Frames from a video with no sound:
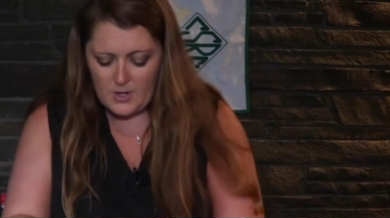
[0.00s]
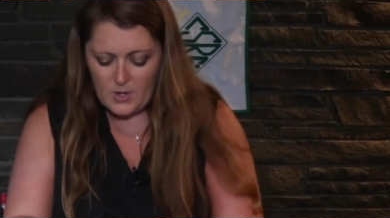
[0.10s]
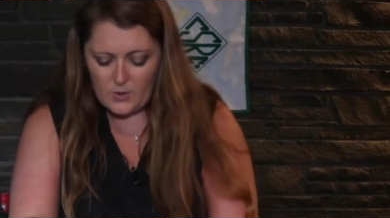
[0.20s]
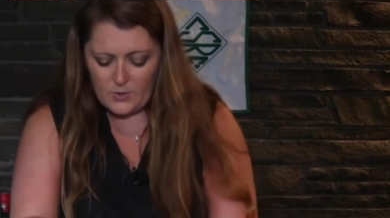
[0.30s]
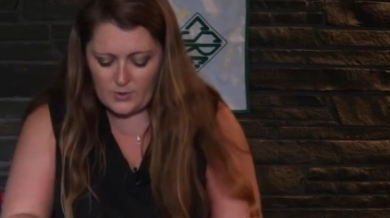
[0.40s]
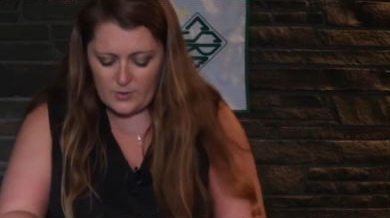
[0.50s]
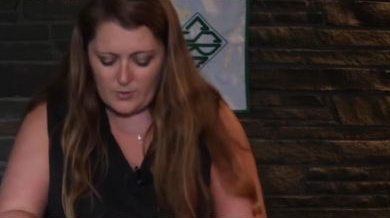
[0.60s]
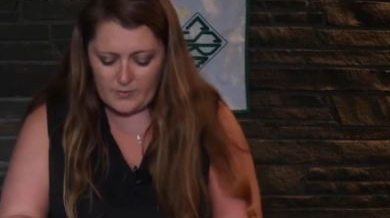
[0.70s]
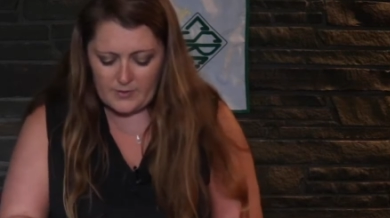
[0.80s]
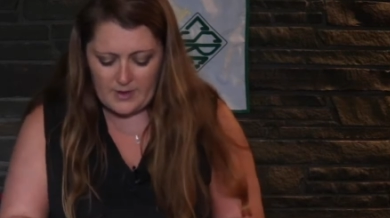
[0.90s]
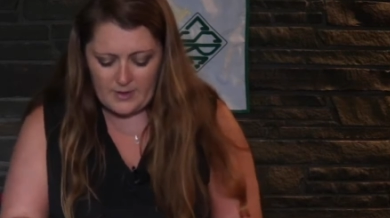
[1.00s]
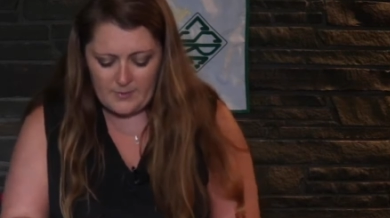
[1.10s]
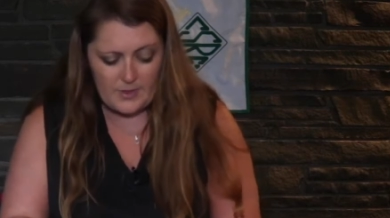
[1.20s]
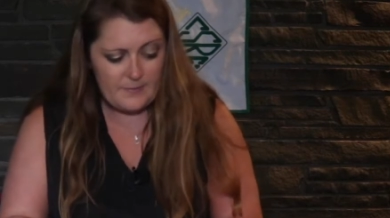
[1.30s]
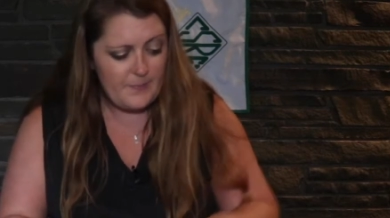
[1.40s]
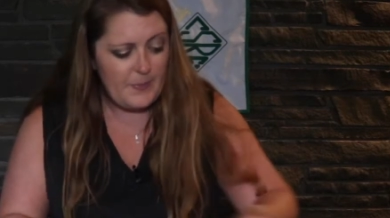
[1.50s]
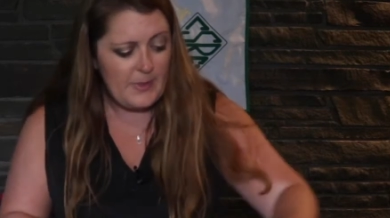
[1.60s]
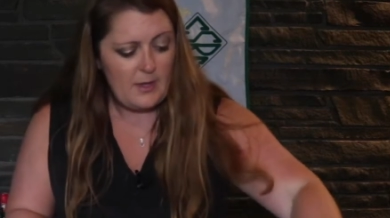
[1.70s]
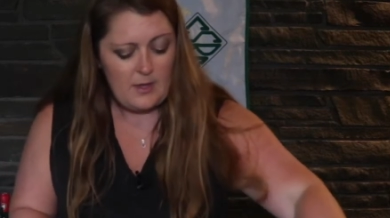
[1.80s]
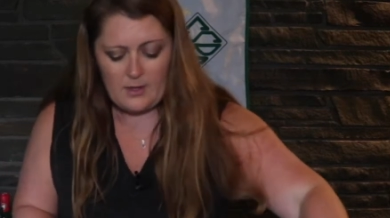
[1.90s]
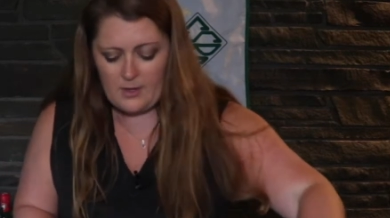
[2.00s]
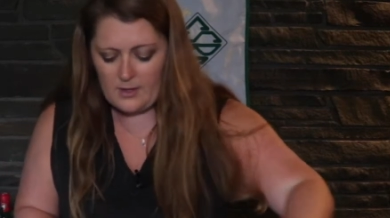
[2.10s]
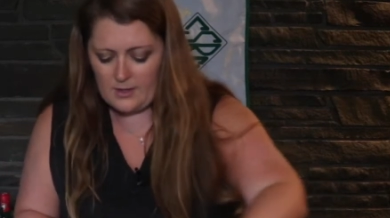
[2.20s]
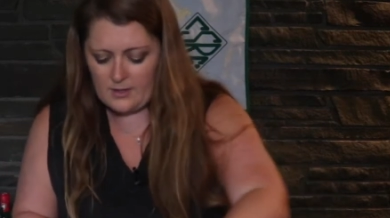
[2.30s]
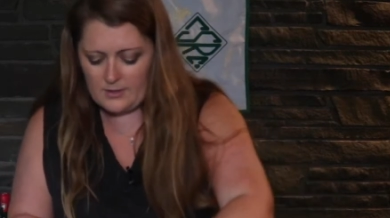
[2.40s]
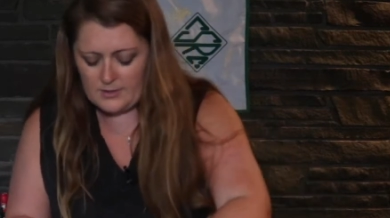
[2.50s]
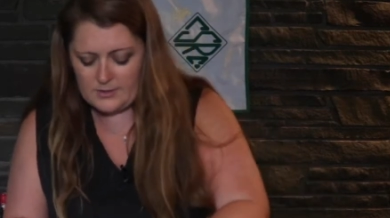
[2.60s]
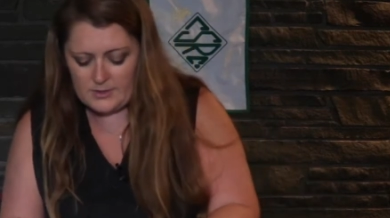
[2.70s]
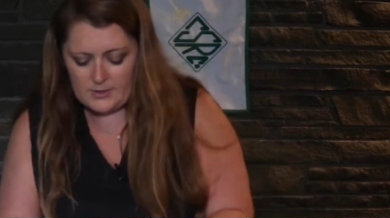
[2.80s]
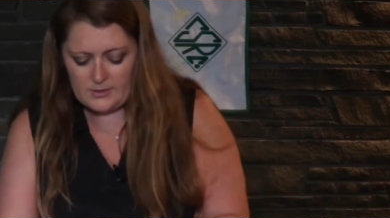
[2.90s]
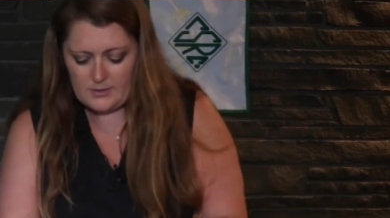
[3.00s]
all over them. And